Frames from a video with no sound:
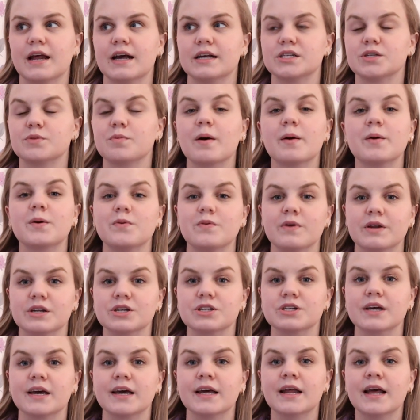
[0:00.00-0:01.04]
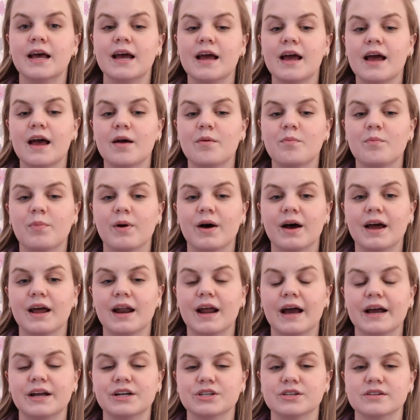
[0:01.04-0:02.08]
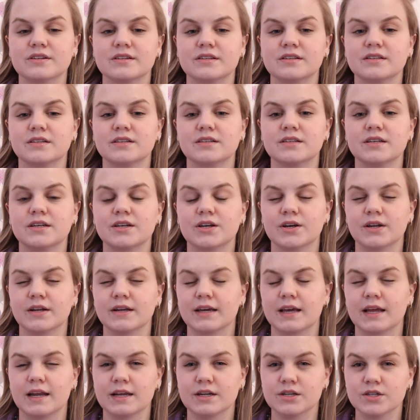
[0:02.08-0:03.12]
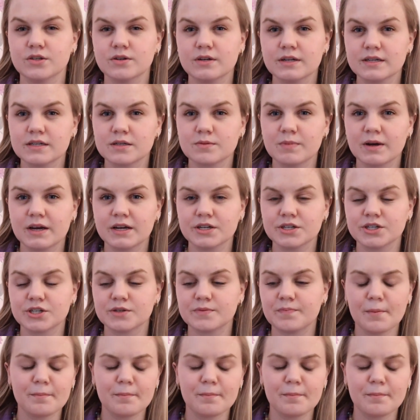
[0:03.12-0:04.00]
I should probably finish it, but I just couldn't get into it as much.